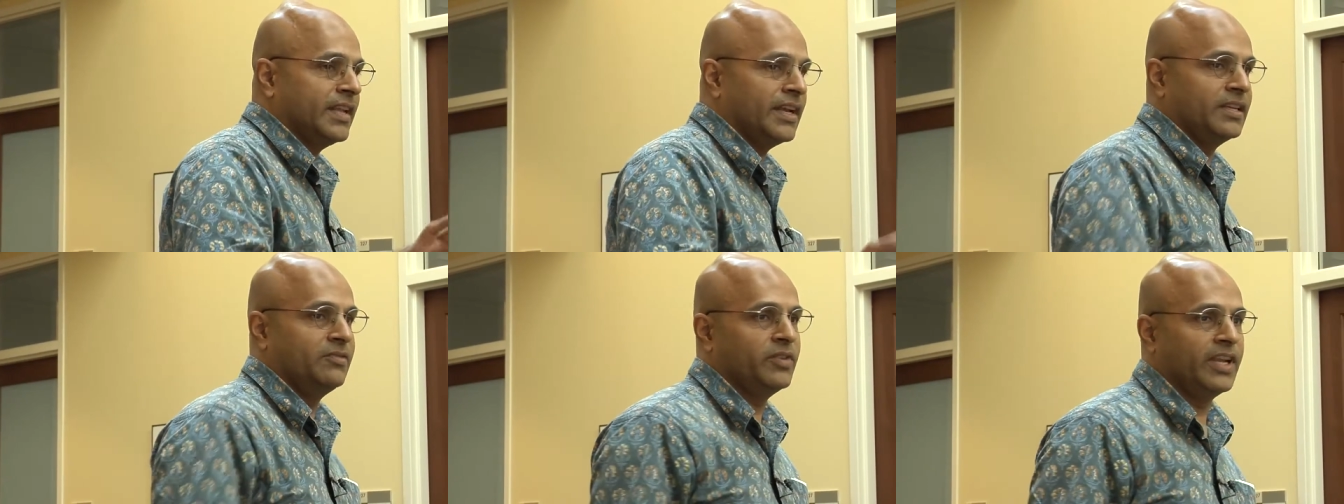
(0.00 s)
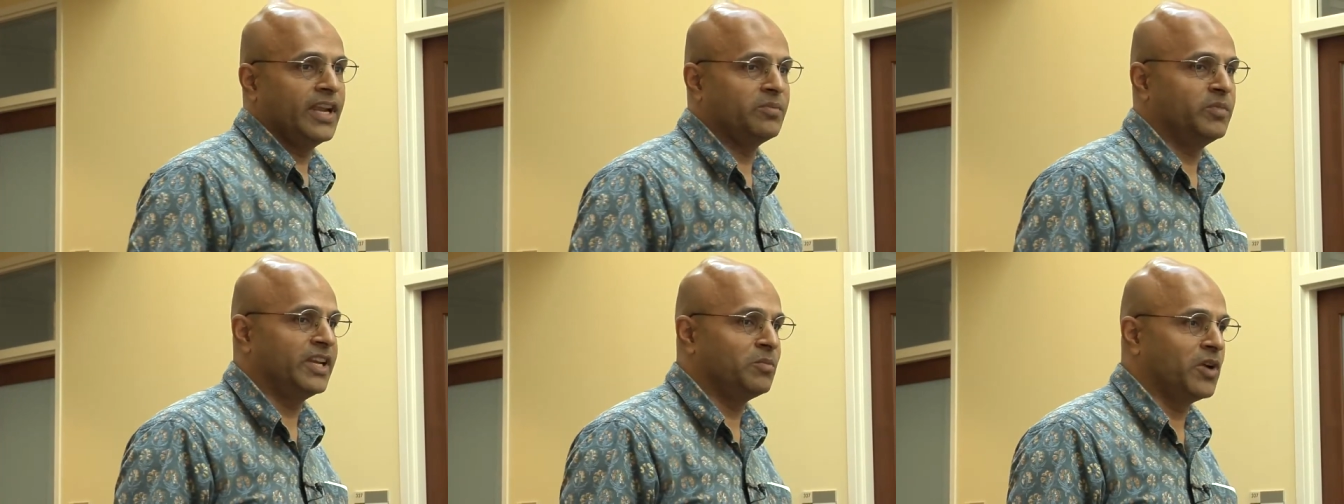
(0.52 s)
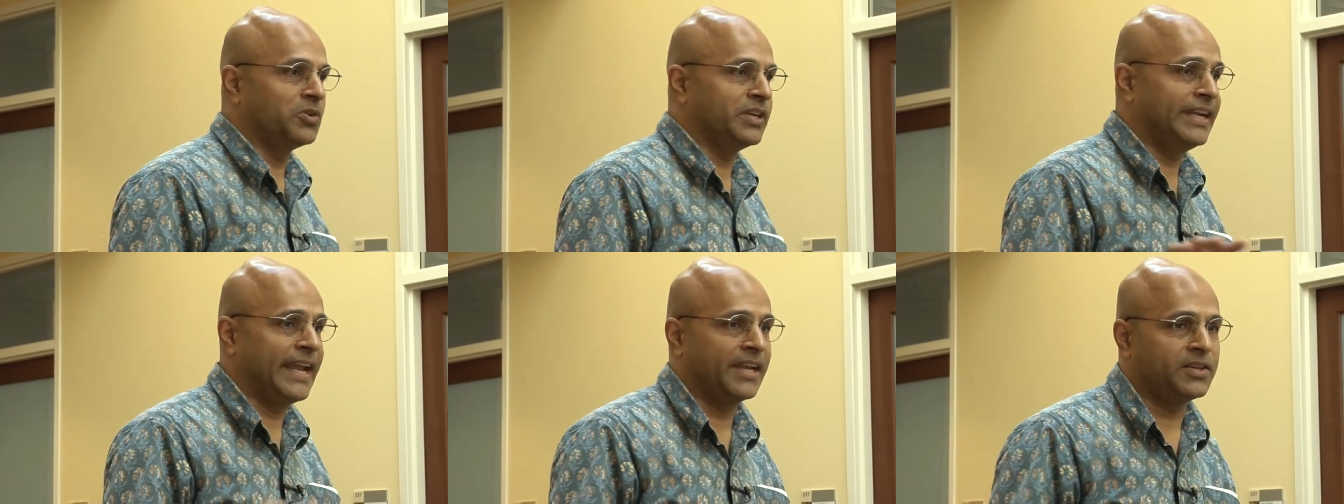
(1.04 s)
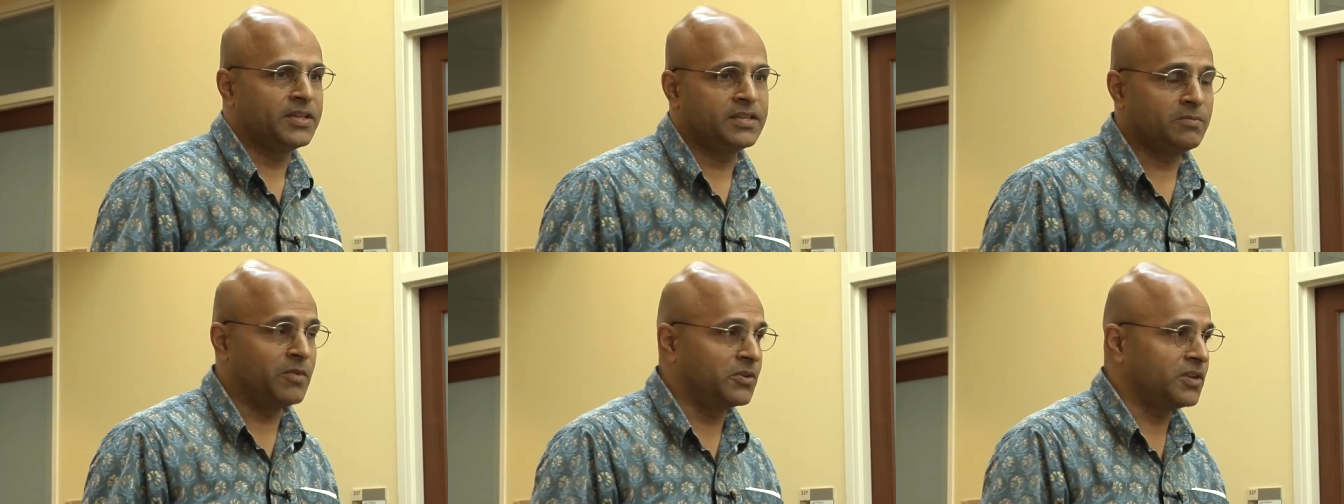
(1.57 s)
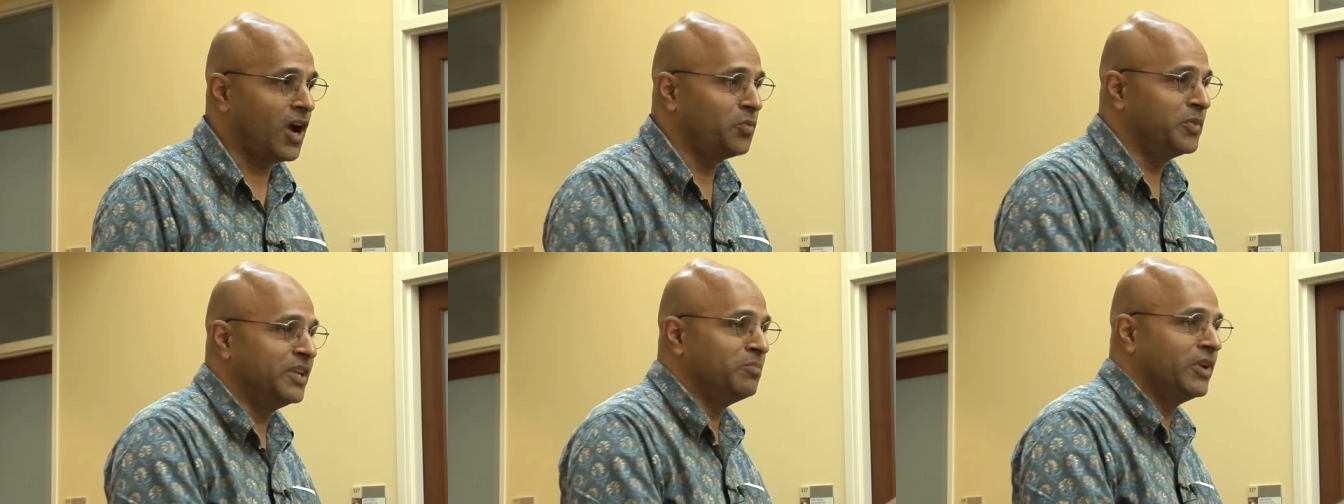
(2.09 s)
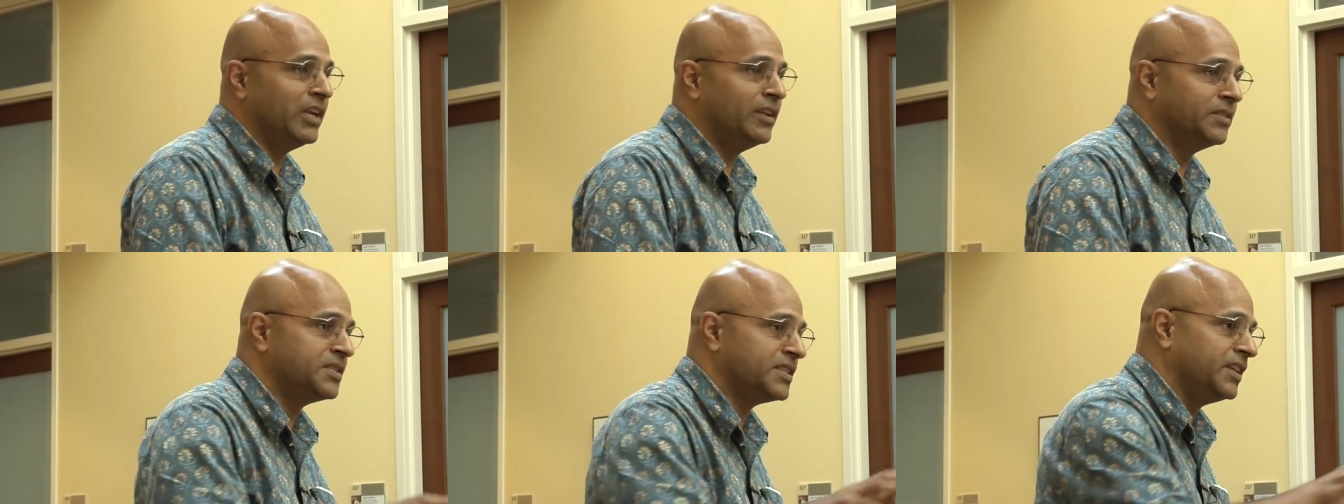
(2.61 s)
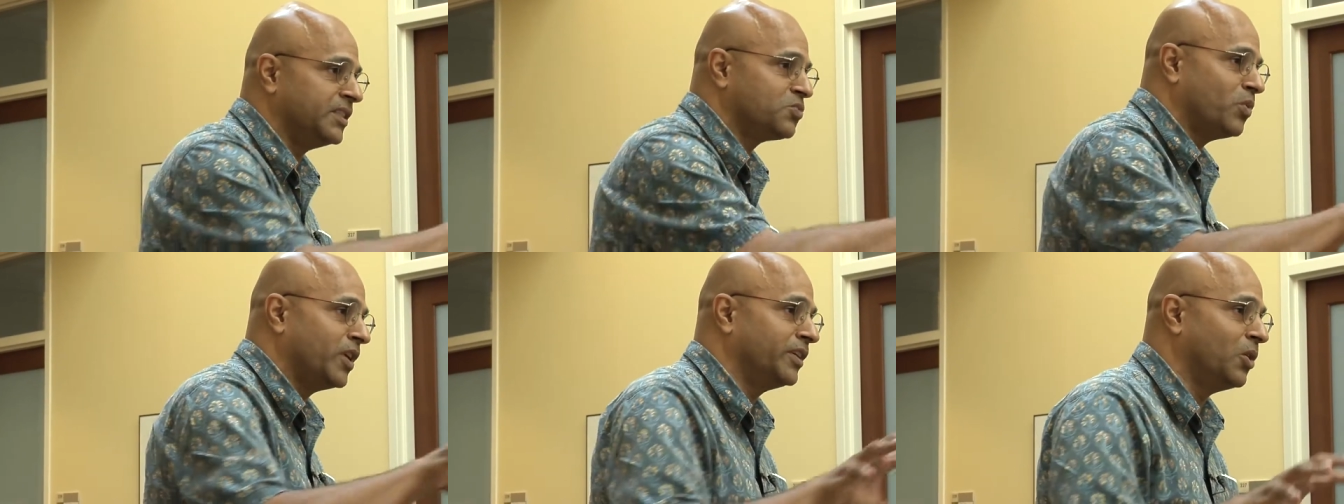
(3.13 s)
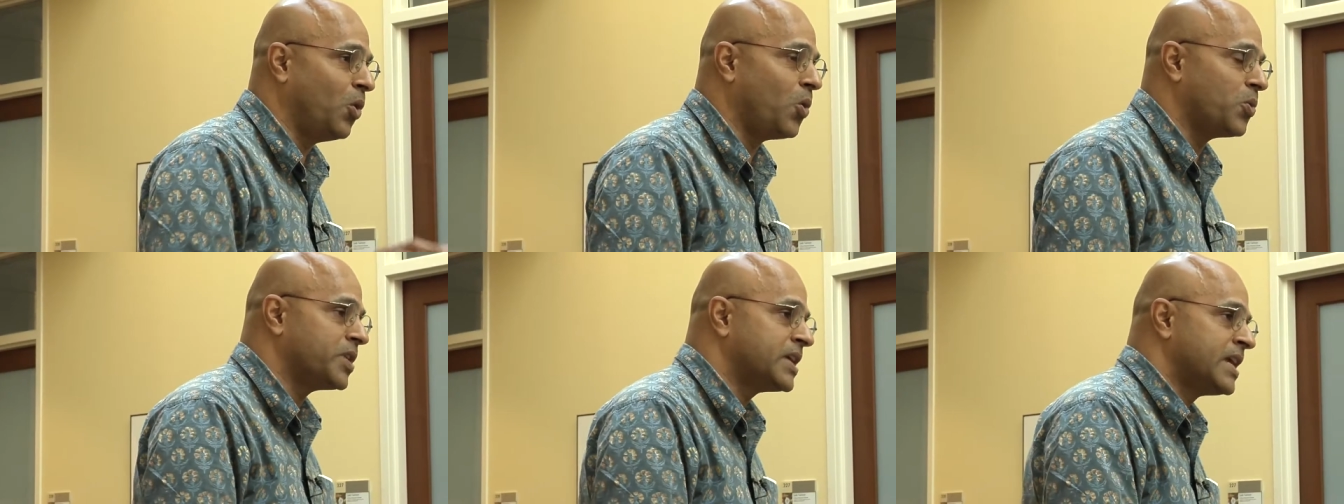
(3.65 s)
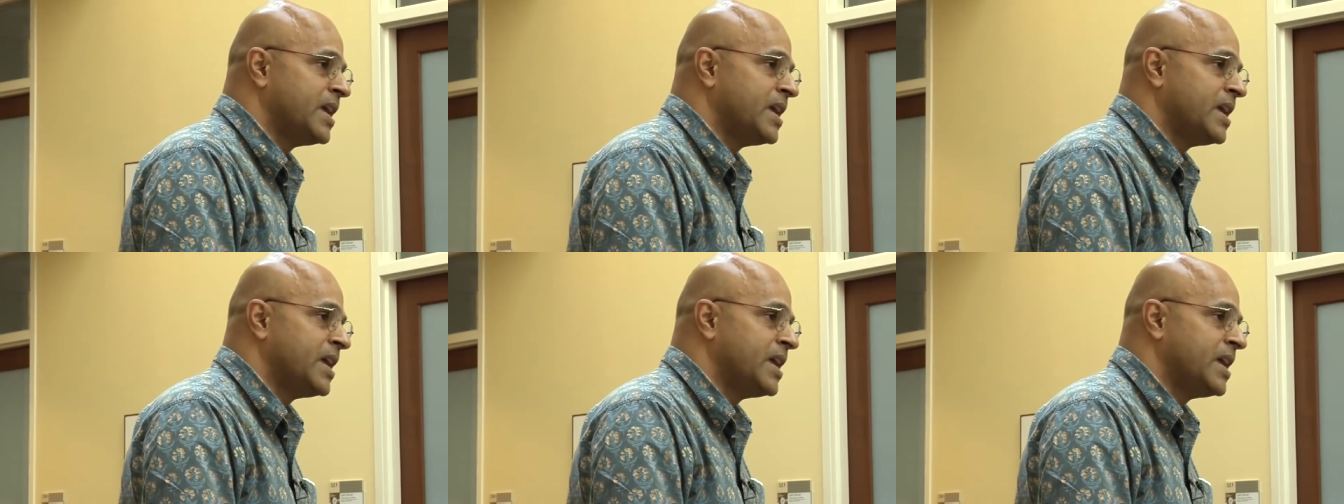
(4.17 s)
that evening had been about debt, about how many millions each one owed.